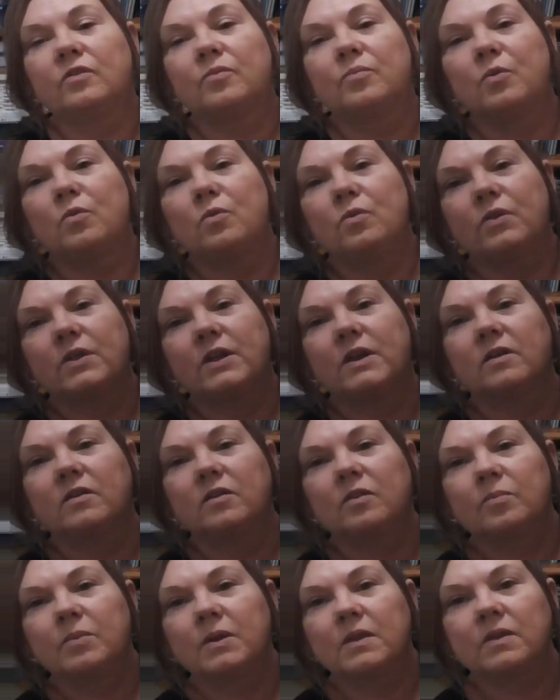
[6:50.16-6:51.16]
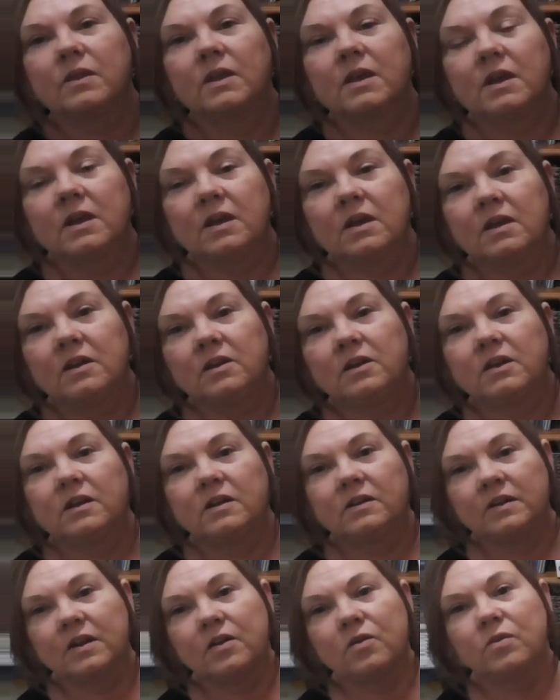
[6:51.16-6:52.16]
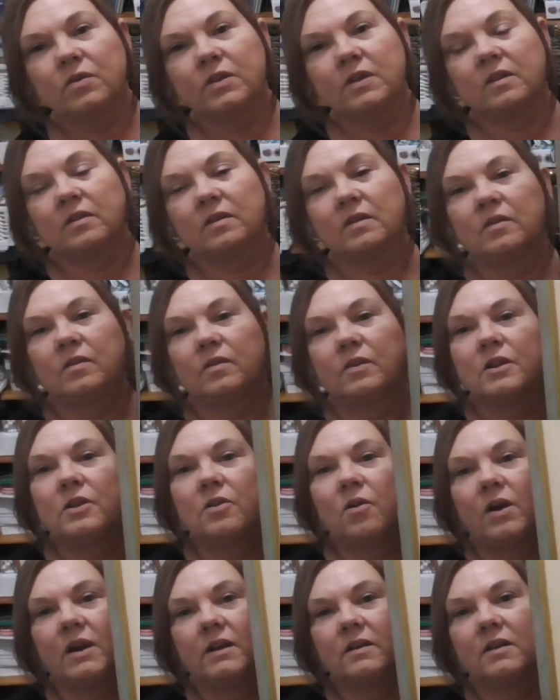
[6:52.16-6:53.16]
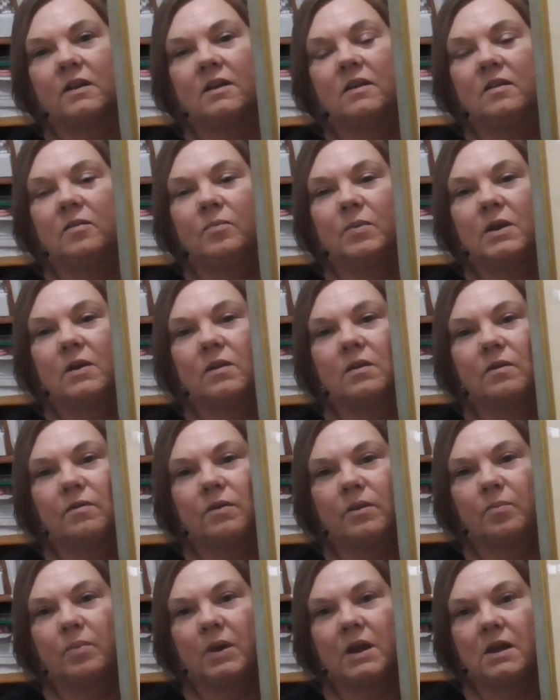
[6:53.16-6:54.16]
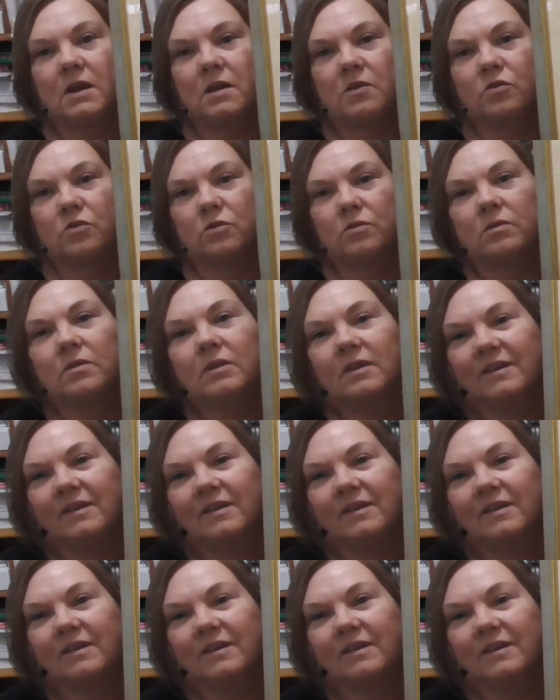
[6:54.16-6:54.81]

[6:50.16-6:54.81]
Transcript: small things, but you can tell this is the 90s because of the peach.